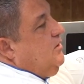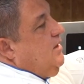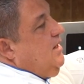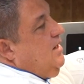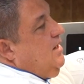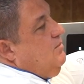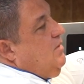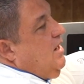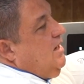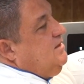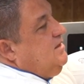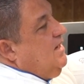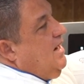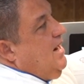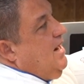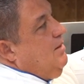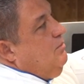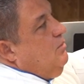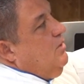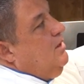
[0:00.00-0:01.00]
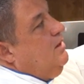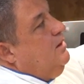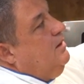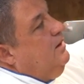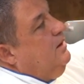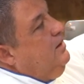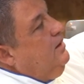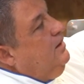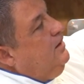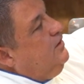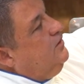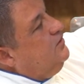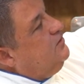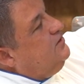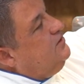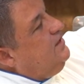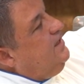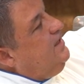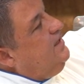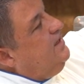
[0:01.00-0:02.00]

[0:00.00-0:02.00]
in my time. You'll see